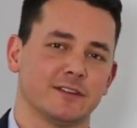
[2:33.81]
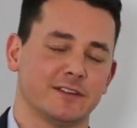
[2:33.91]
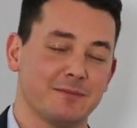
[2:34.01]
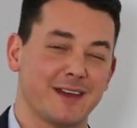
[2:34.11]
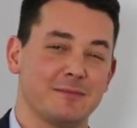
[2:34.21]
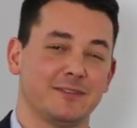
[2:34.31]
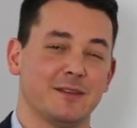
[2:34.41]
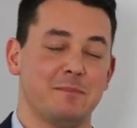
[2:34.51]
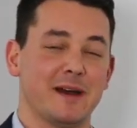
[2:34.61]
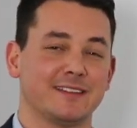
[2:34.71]
sometimes the
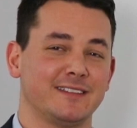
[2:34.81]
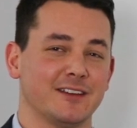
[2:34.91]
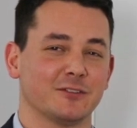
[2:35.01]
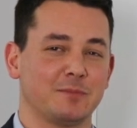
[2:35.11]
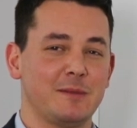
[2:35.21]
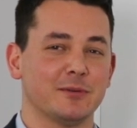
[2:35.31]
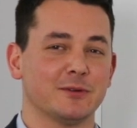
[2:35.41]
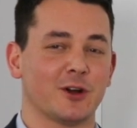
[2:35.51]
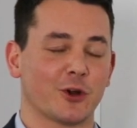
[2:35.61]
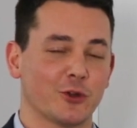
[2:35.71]
best
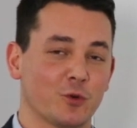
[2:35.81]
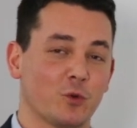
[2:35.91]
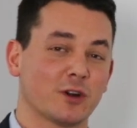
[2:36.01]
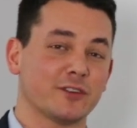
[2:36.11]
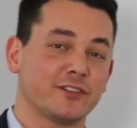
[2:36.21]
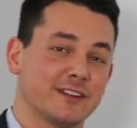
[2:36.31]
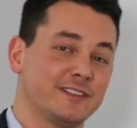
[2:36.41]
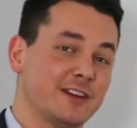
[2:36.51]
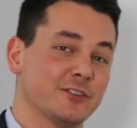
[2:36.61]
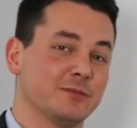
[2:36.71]
salespeople are the worst
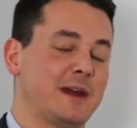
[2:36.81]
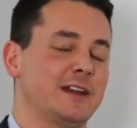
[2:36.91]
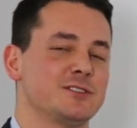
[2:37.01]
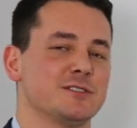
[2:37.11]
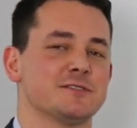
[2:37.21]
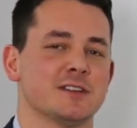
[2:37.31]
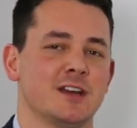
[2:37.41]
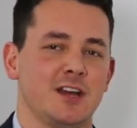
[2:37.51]
sales managers.